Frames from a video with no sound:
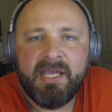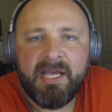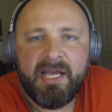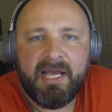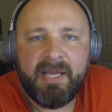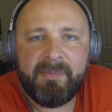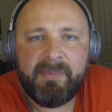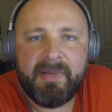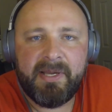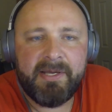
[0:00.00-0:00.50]

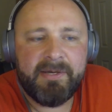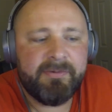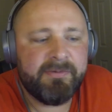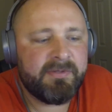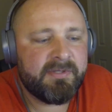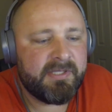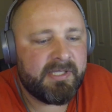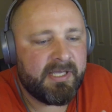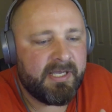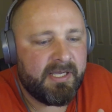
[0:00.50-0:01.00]
about
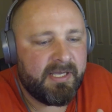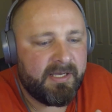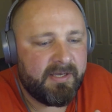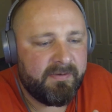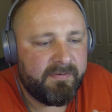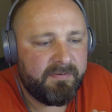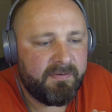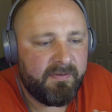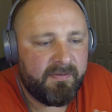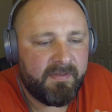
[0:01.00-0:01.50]
a uh,
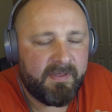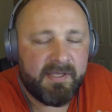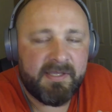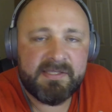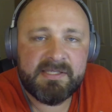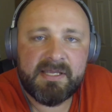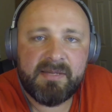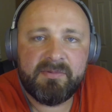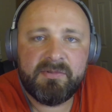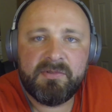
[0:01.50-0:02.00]
few
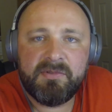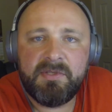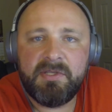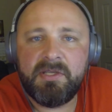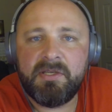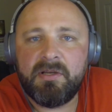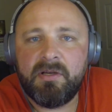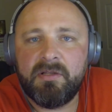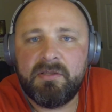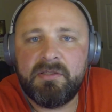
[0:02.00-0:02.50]
things I'm
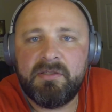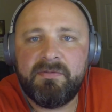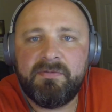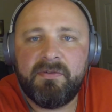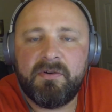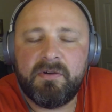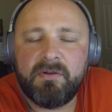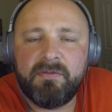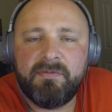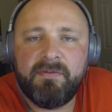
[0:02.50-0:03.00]
doing on the
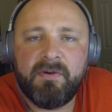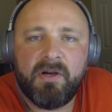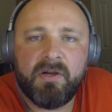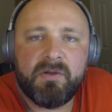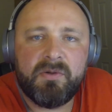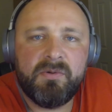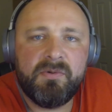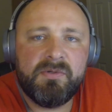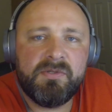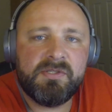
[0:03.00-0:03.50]
Ford
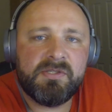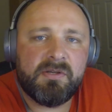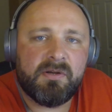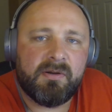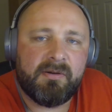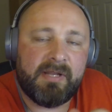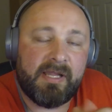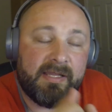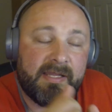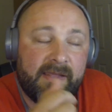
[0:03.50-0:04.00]
Focus
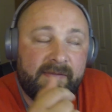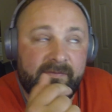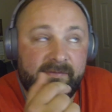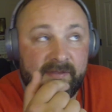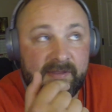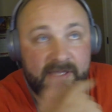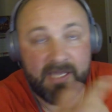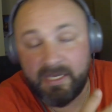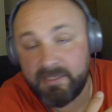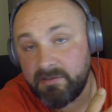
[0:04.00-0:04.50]
or that
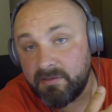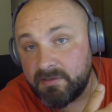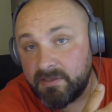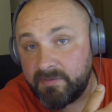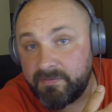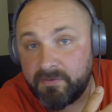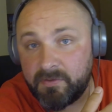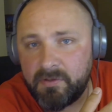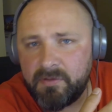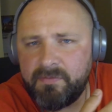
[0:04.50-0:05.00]
I've done on the
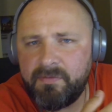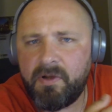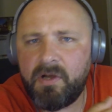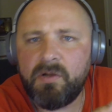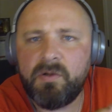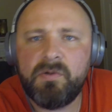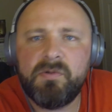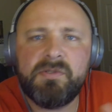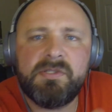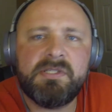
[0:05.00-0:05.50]
Ford
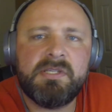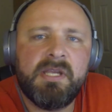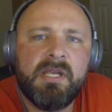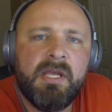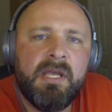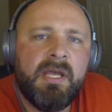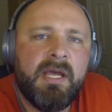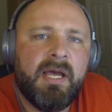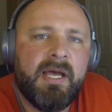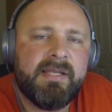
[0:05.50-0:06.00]
Focus
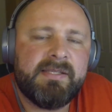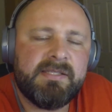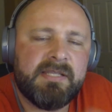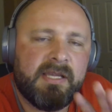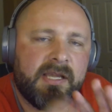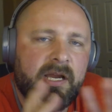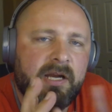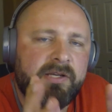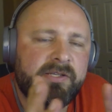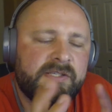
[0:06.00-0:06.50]
as the
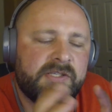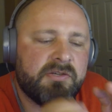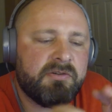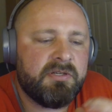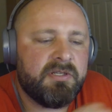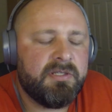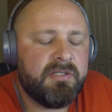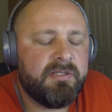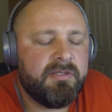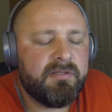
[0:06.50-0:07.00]
car is
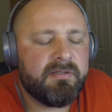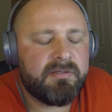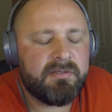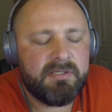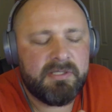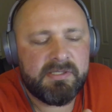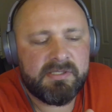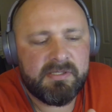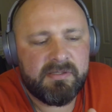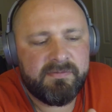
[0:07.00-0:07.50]
currently
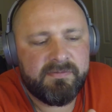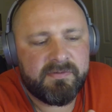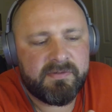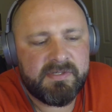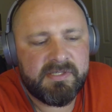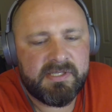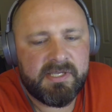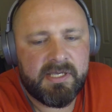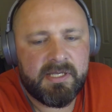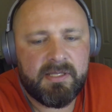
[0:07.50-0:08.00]
listed for
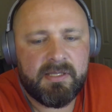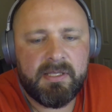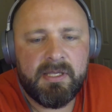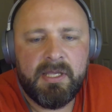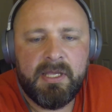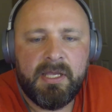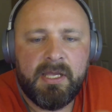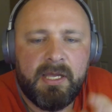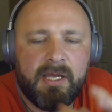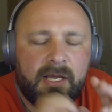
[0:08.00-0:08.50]
sale.
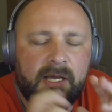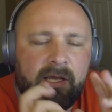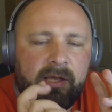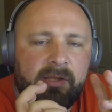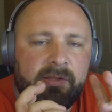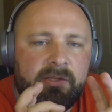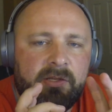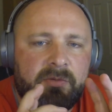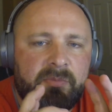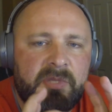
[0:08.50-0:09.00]

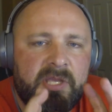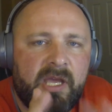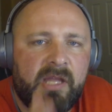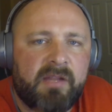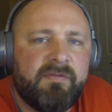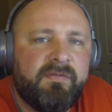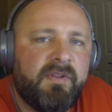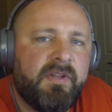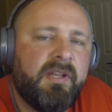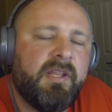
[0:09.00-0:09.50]
Uh, there'll be
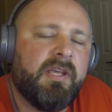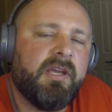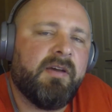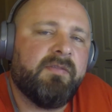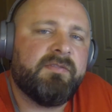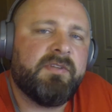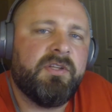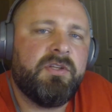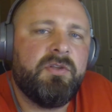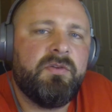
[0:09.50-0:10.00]
unveiling
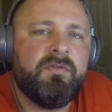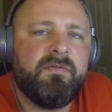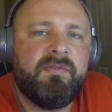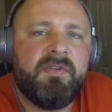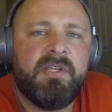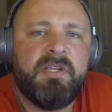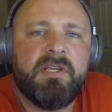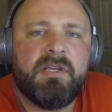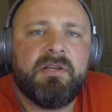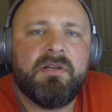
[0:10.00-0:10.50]
of the new
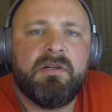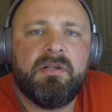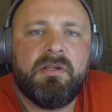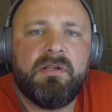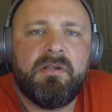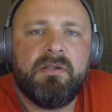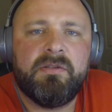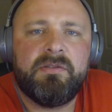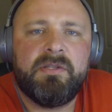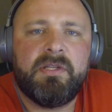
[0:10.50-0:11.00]

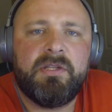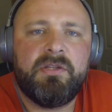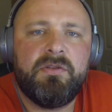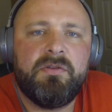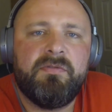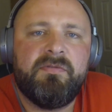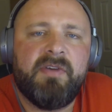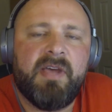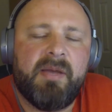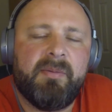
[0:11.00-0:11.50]
vehicle, the
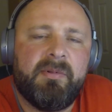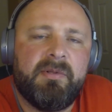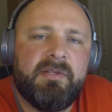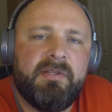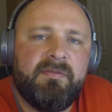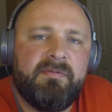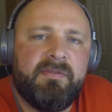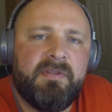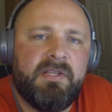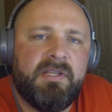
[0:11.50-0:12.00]
new
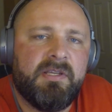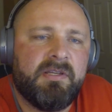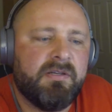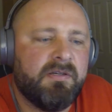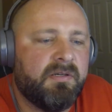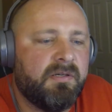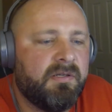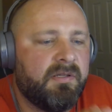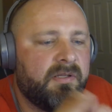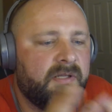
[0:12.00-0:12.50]
family
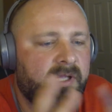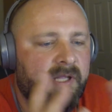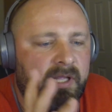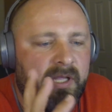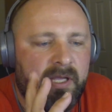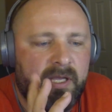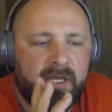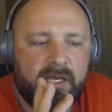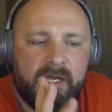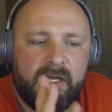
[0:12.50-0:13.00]
vehicle,
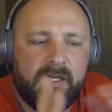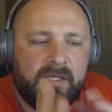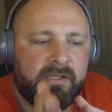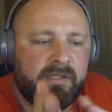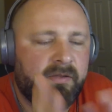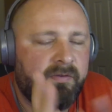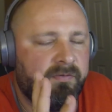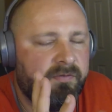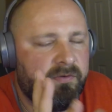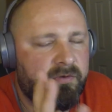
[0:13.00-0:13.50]
and
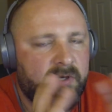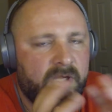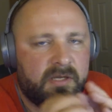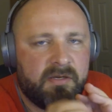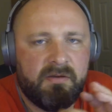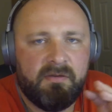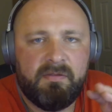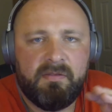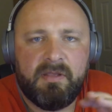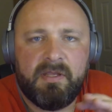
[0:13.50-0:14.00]
a few
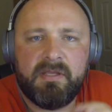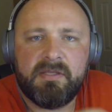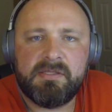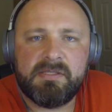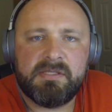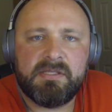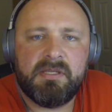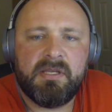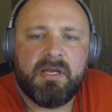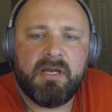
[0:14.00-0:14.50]
other
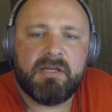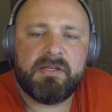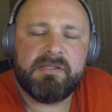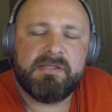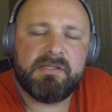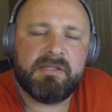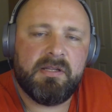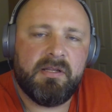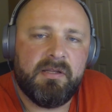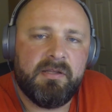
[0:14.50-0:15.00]
things are
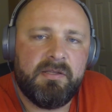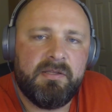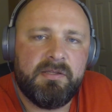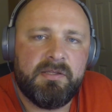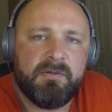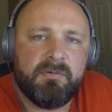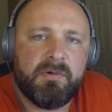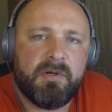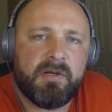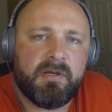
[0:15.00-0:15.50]
still in
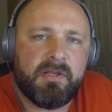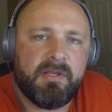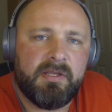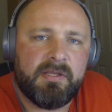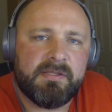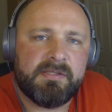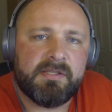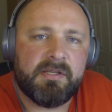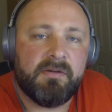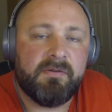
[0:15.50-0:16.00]
the working.
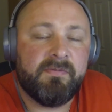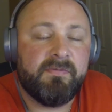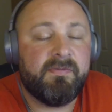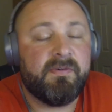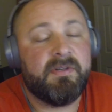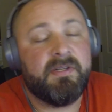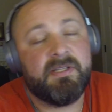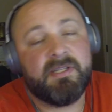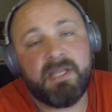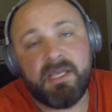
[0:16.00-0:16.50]
So
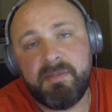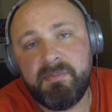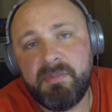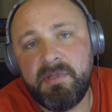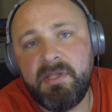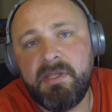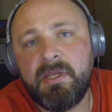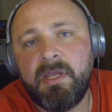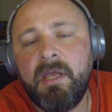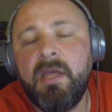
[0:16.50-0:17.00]
for the time
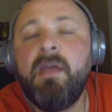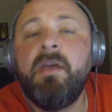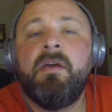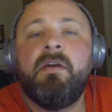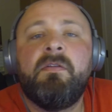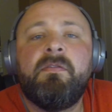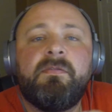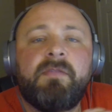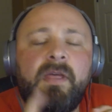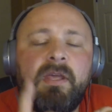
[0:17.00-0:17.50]
being,
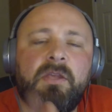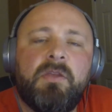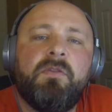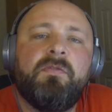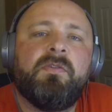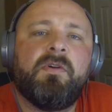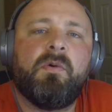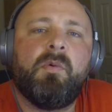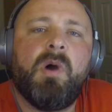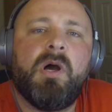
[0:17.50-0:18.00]
thank you
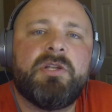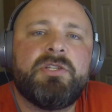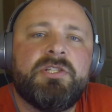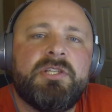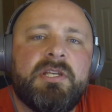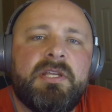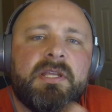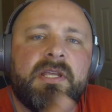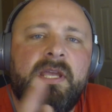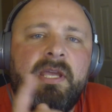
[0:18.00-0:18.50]
for
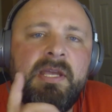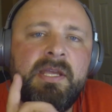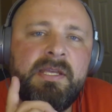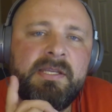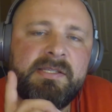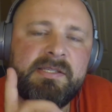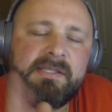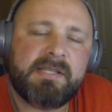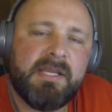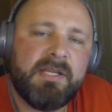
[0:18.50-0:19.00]
watching.
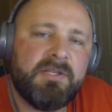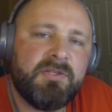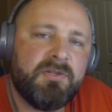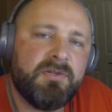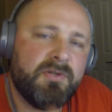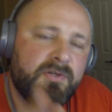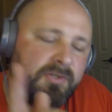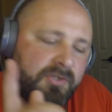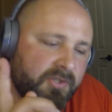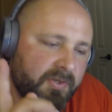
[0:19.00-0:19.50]
Stay
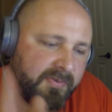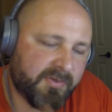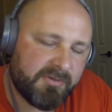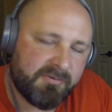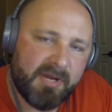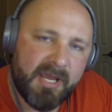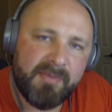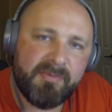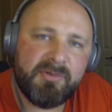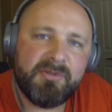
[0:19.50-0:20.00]
tuned,
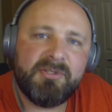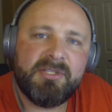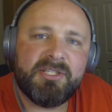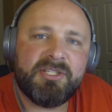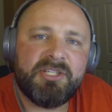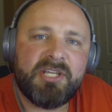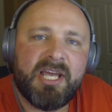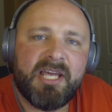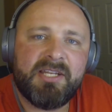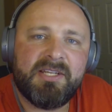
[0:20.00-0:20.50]
subscribe to the
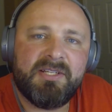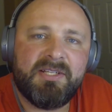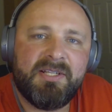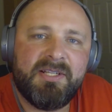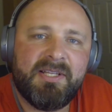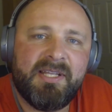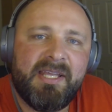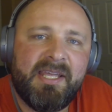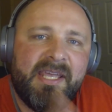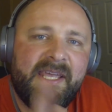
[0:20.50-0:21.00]

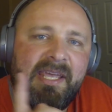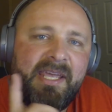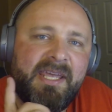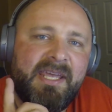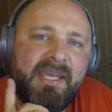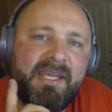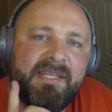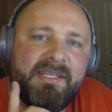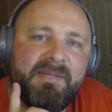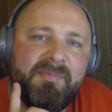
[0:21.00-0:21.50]
channel,
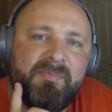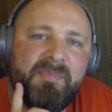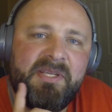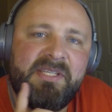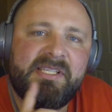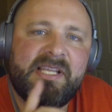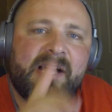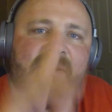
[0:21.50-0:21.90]
and peace